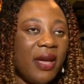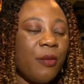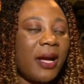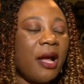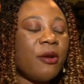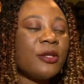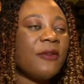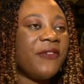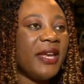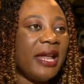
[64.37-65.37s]
then we can
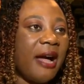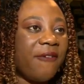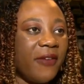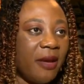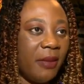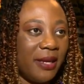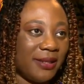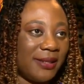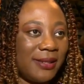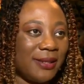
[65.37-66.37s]
also feed our families.